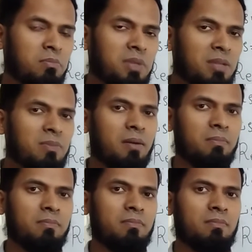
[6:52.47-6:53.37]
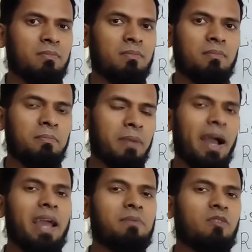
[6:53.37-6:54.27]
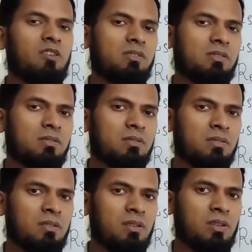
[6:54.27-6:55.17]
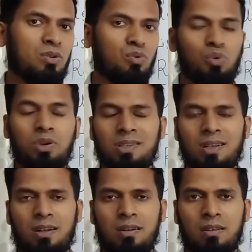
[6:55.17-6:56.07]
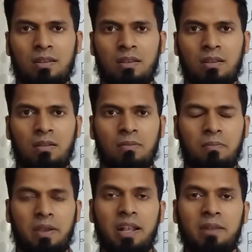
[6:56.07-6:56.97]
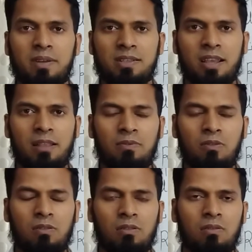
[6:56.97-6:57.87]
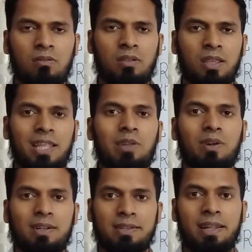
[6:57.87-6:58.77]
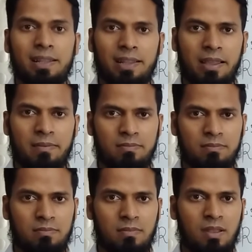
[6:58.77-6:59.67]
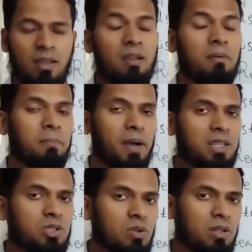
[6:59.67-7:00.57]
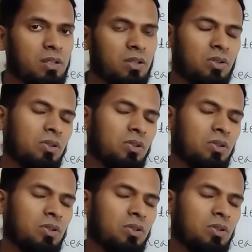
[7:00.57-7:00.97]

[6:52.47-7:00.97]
minimum 5 words which are very much helpful in our daily life. First one,